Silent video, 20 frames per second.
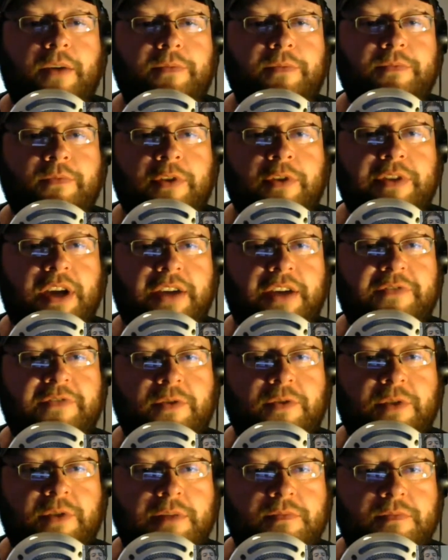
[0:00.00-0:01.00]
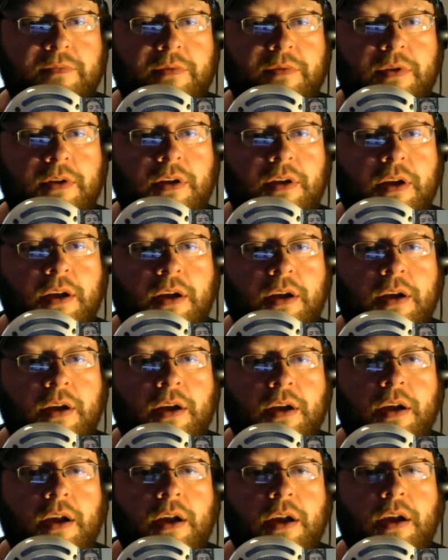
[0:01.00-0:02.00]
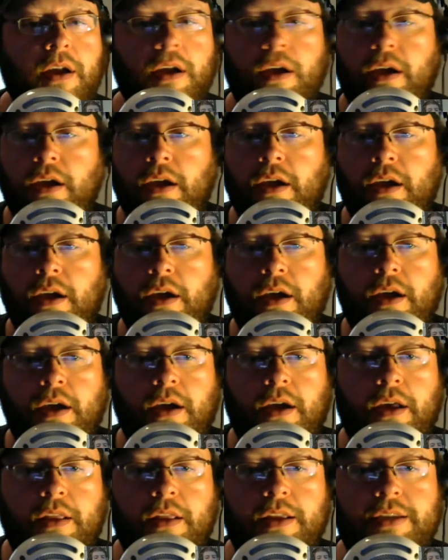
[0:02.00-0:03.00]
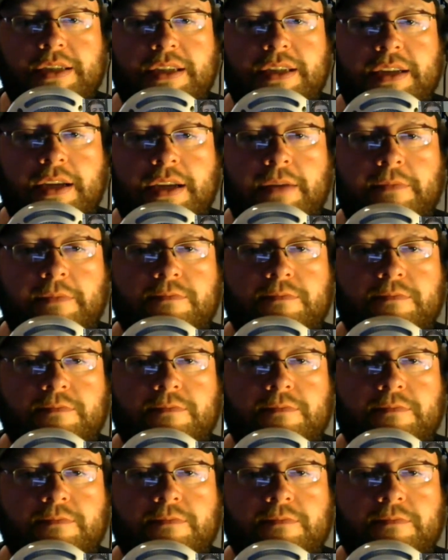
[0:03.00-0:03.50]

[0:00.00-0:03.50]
well, now I feel weird. Let's see.